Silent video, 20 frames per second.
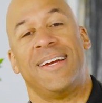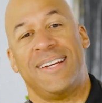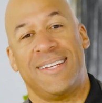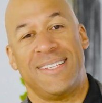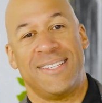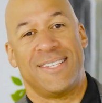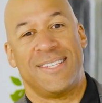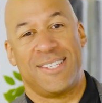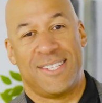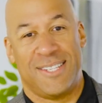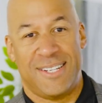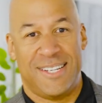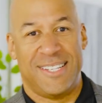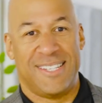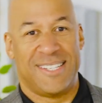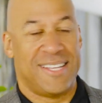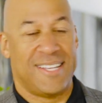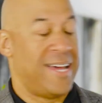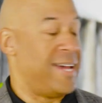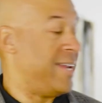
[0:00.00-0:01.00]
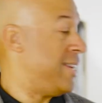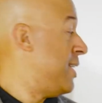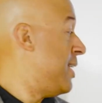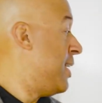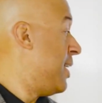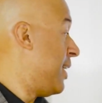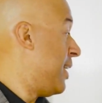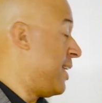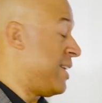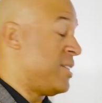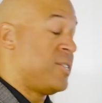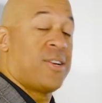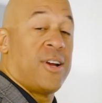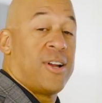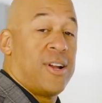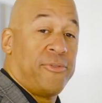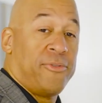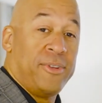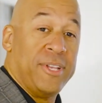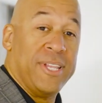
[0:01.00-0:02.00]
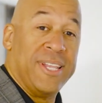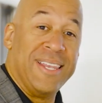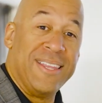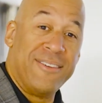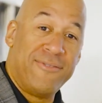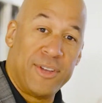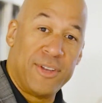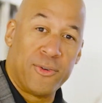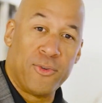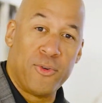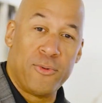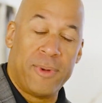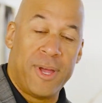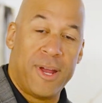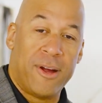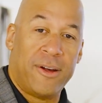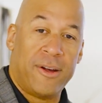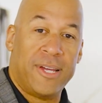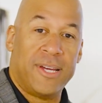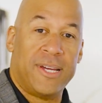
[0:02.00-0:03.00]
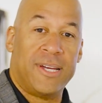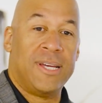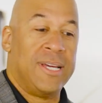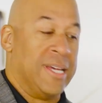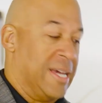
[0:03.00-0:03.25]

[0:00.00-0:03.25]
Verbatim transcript: in Sunnyside. Let's start off in the living room area.